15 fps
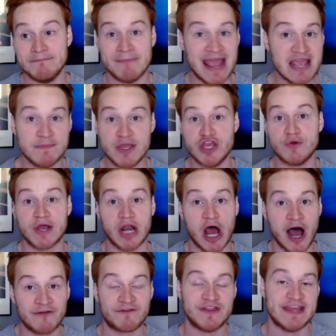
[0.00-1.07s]
Maybe you can
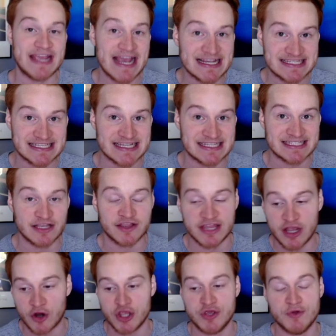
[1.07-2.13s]
offer the ACs,
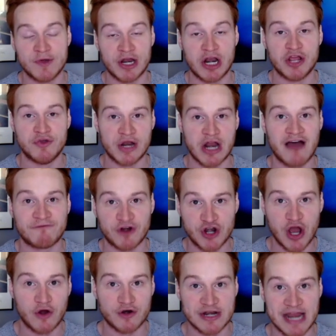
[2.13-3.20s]
or you can offer
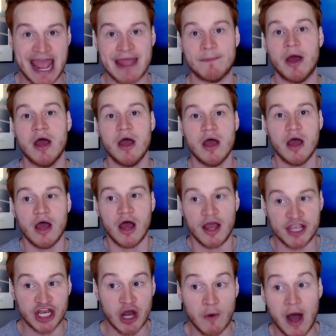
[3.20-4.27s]
Notre Dame,
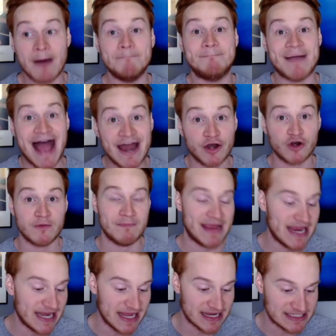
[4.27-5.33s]
you know, a better
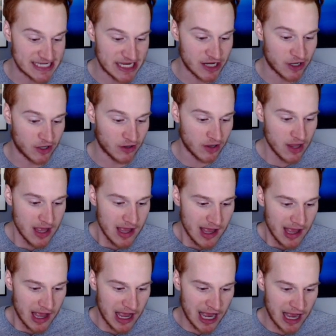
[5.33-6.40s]
media deal.
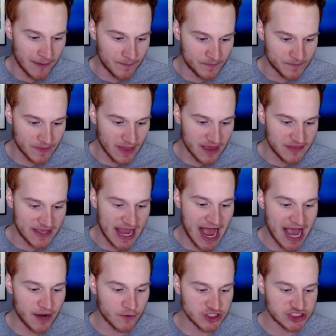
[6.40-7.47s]
The
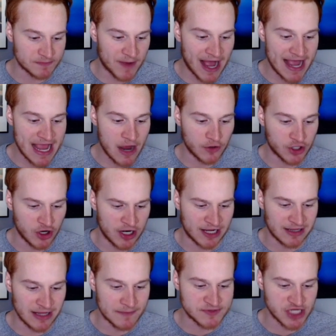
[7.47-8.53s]
Irish buyout could
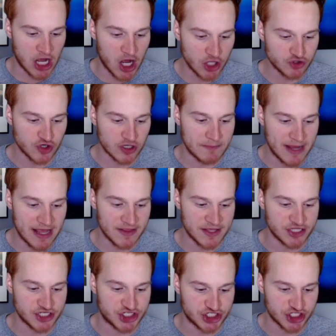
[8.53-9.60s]
eclipse $100
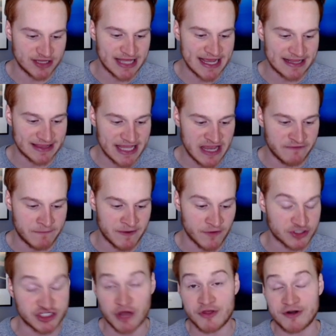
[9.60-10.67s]
million should they leave.
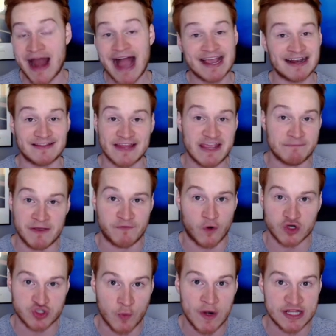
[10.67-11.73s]
So they're not going to leave before
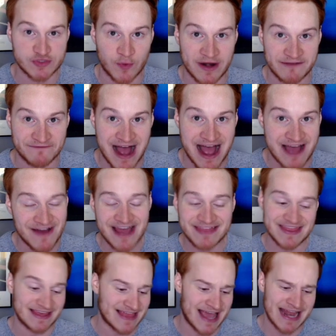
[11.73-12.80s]
2025. I
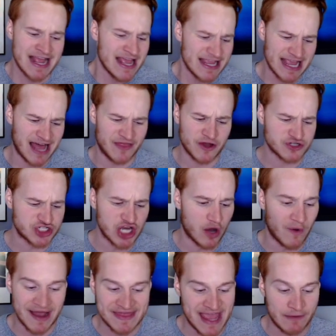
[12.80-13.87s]
think that, yeah, there's no
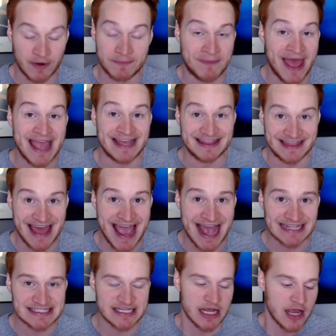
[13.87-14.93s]
way they would pay
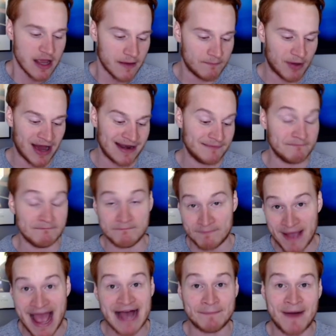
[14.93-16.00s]
that, but
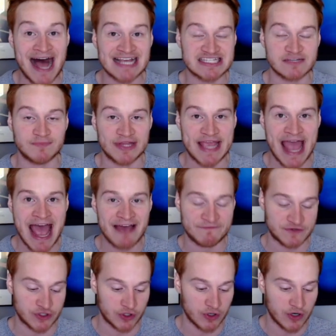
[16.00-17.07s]
possibly
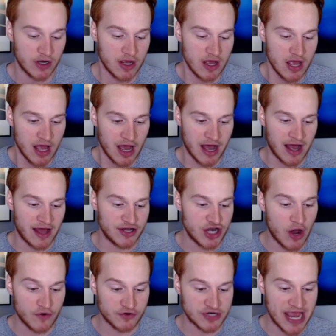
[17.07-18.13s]
after
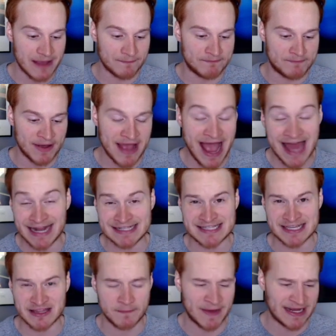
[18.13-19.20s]
Notre Dame headed to
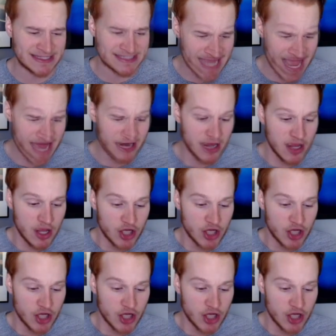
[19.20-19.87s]
the Big Ten.